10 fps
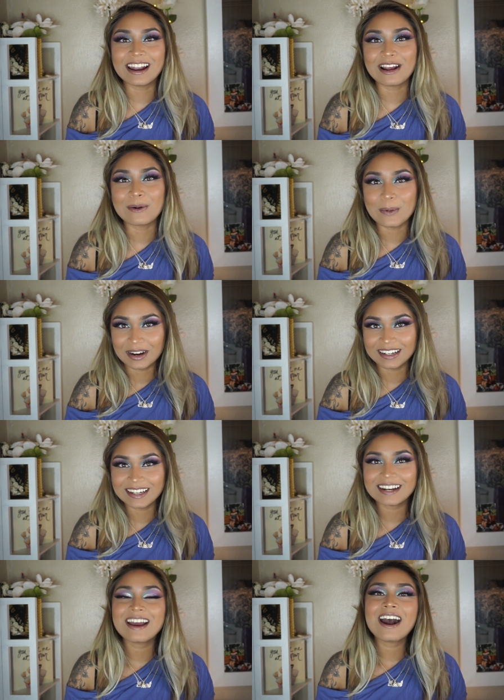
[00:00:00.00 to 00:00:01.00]
that I
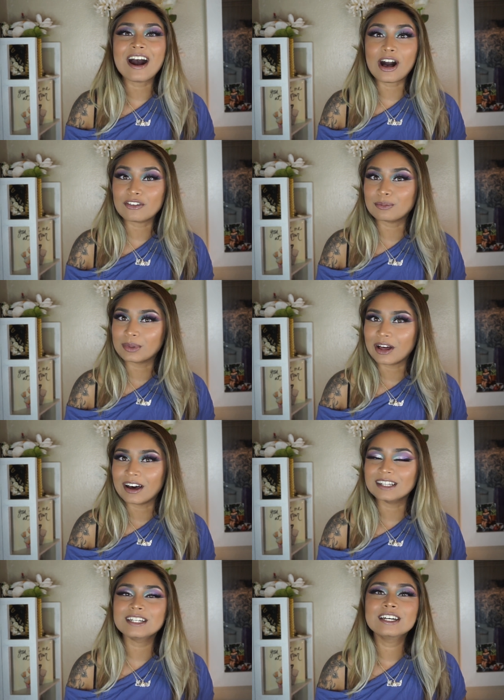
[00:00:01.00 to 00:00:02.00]
wanted of
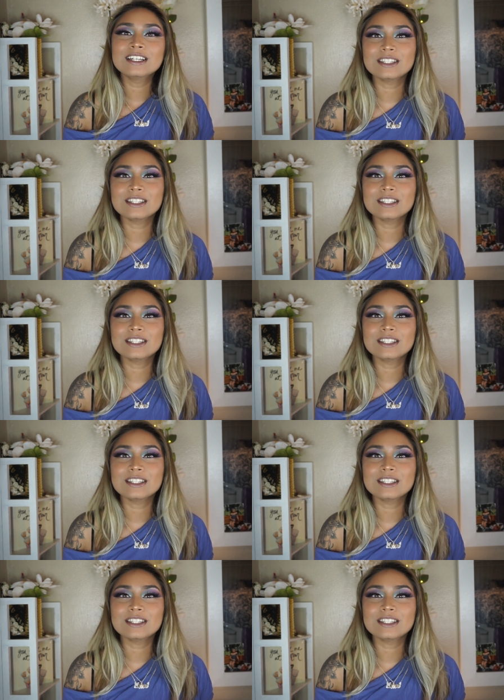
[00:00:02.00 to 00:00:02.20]
blonde.